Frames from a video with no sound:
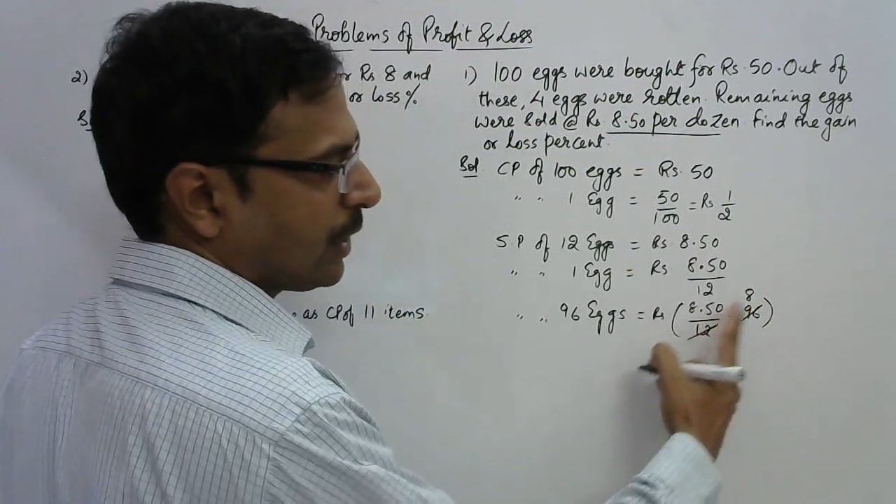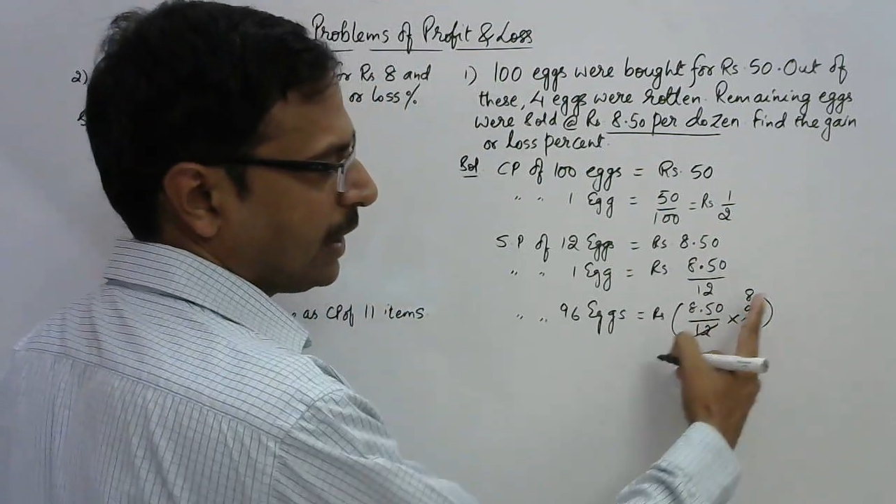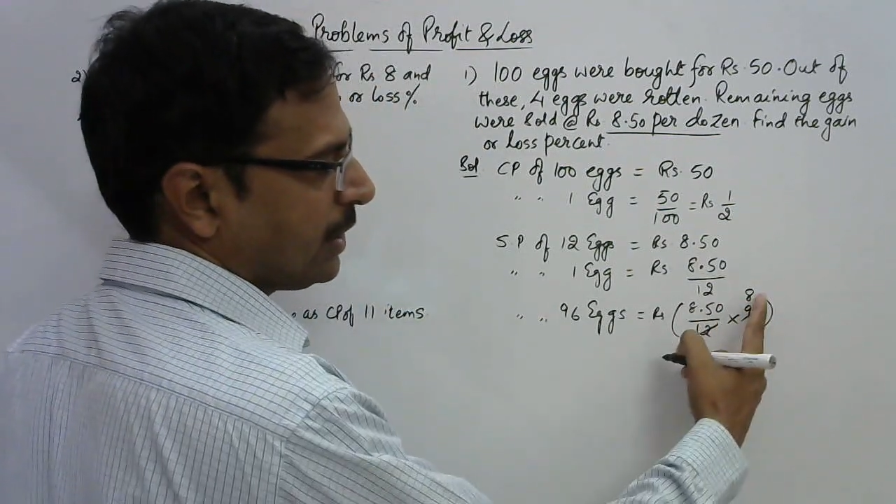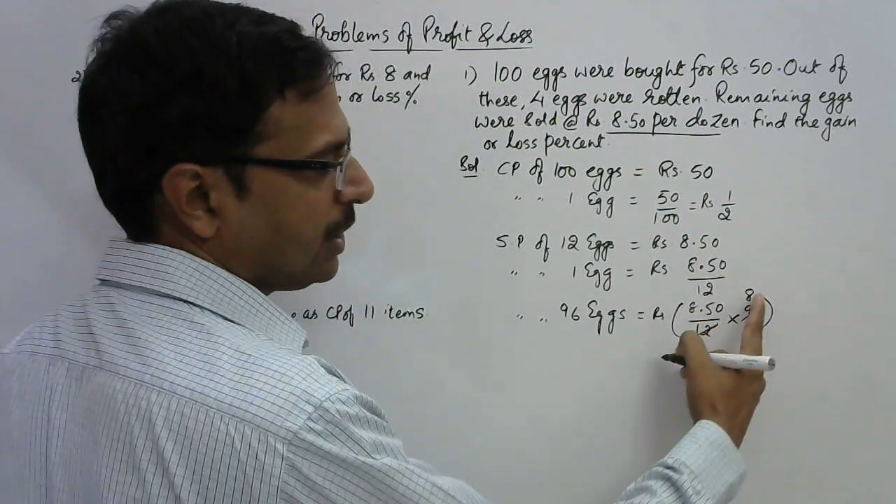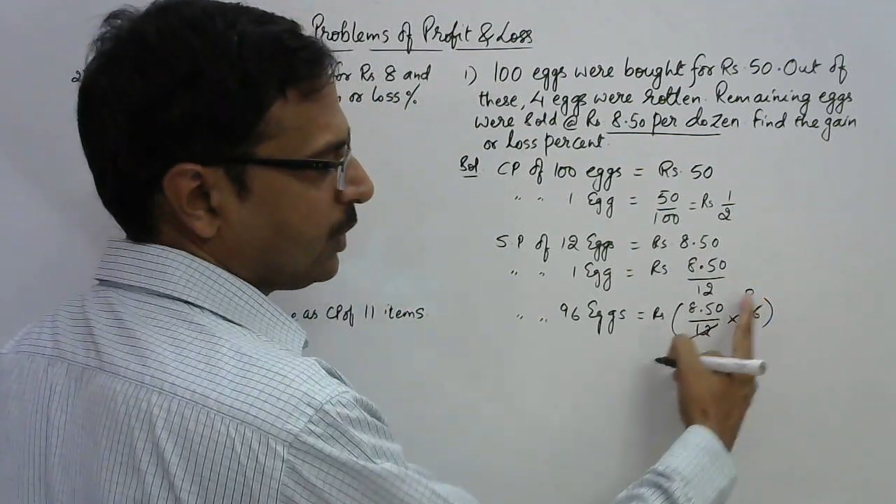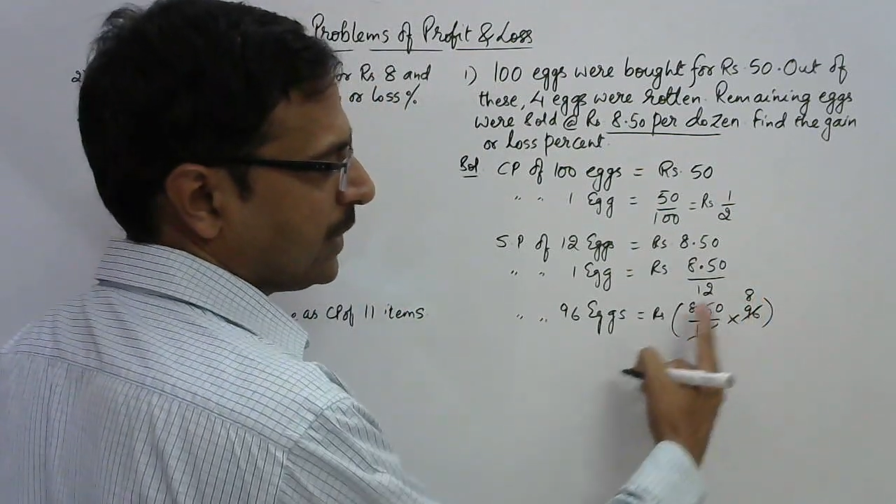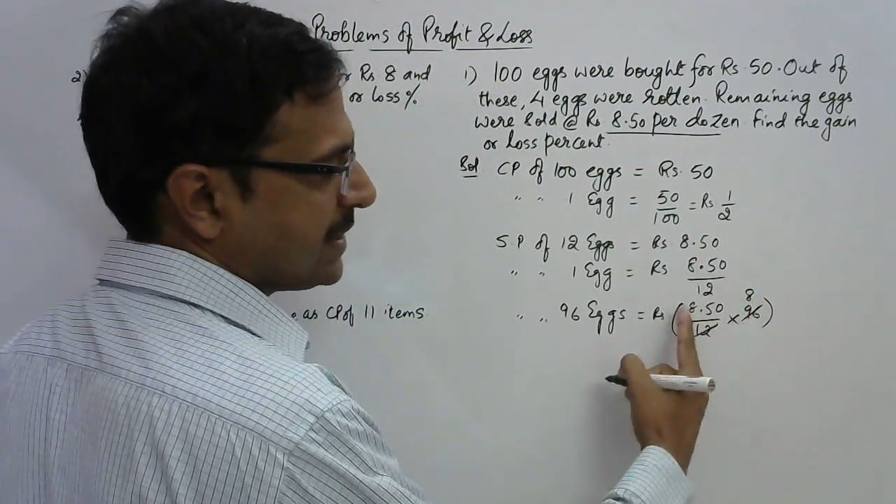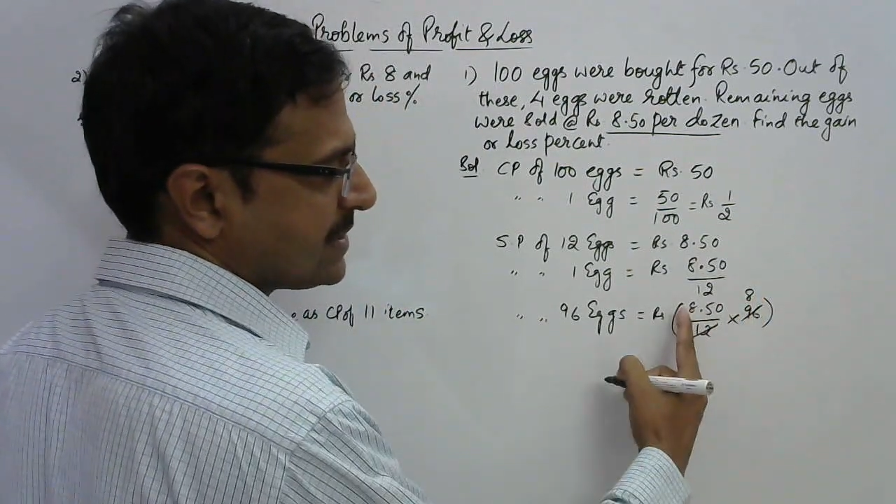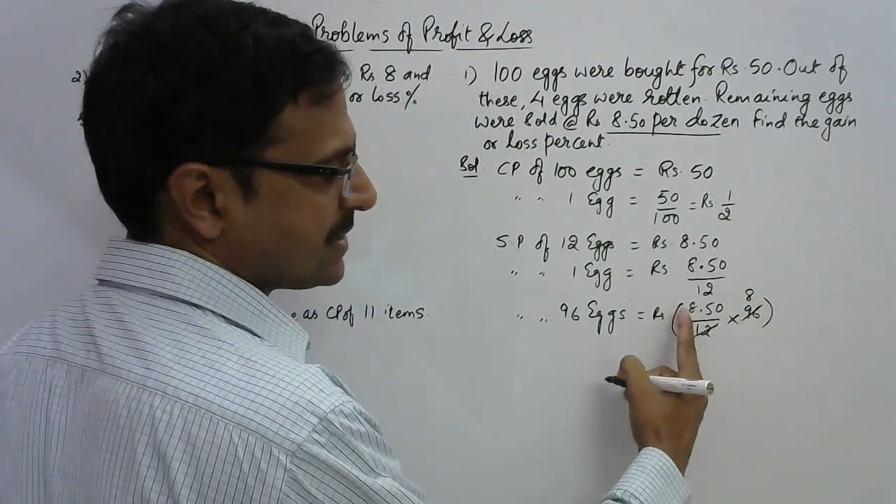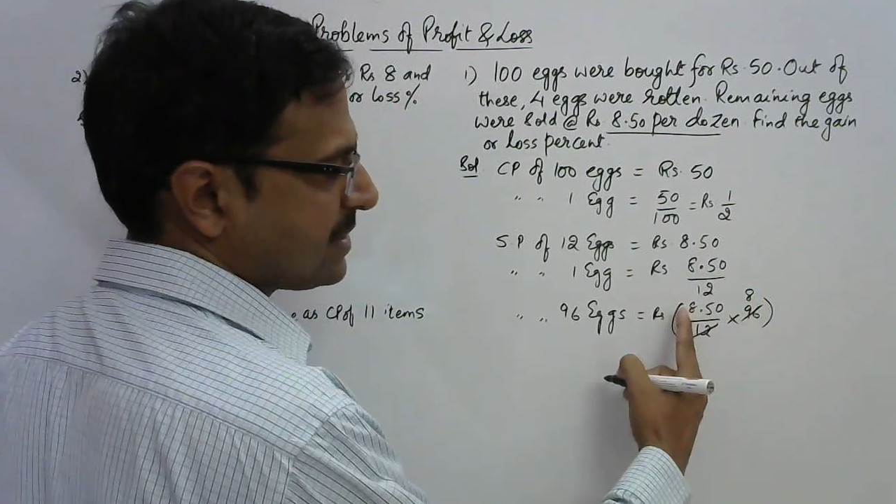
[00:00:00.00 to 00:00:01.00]
8 into 8
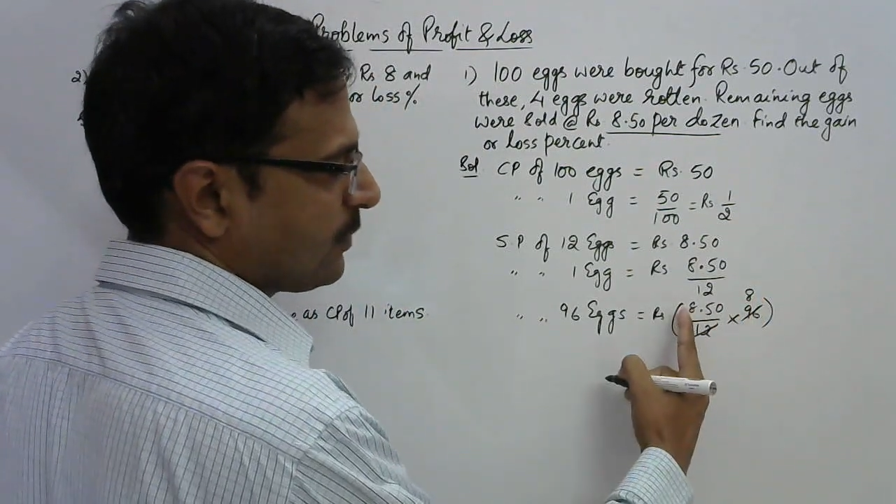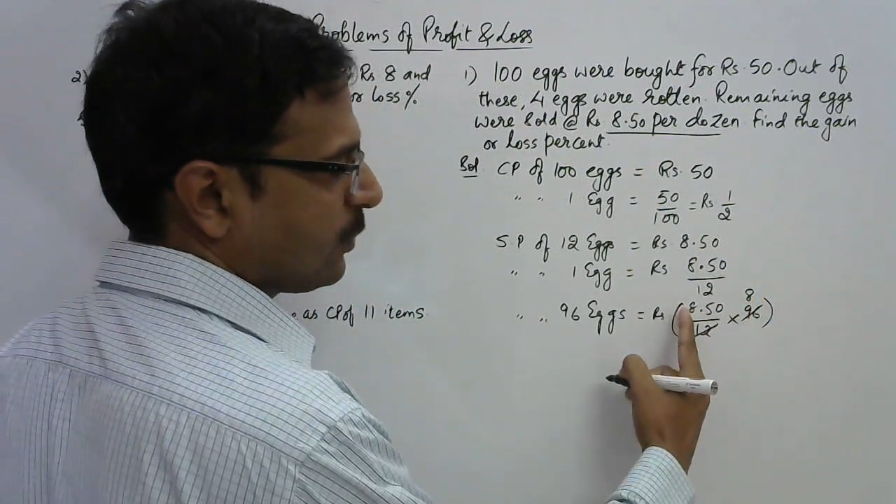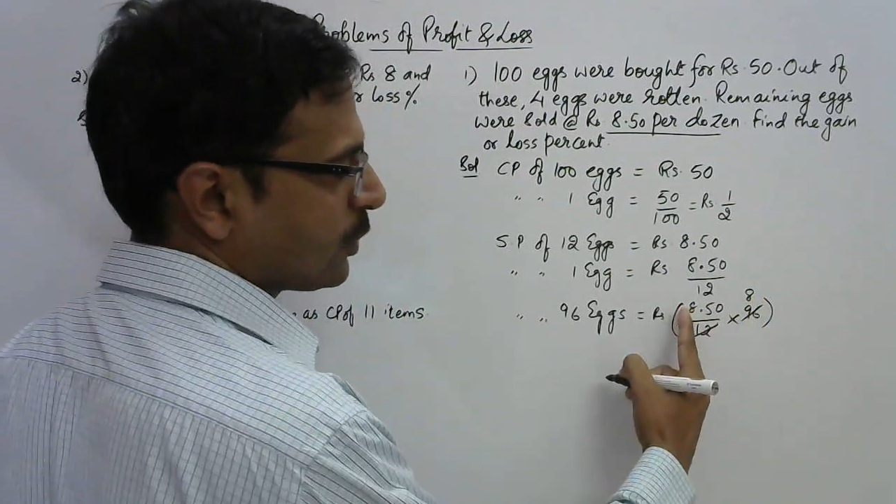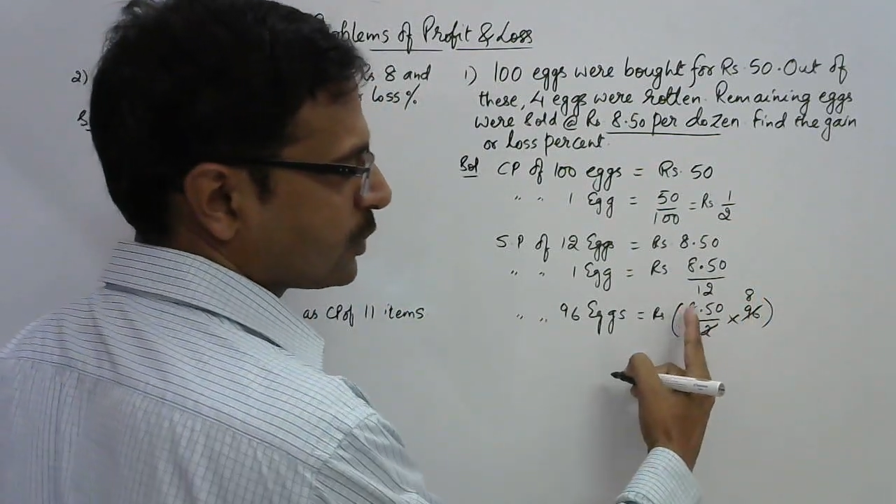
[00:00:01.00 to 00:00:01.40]
is 64.